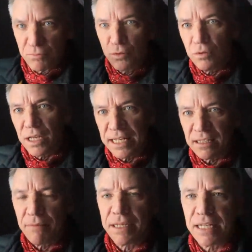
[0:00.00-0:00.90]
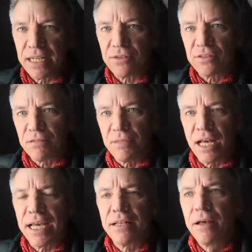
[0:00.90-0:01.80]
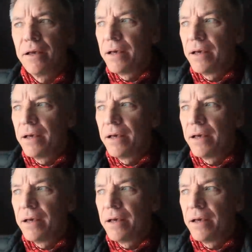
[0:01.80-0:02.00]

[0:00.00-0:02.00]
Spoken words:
moonlight coming in or some light.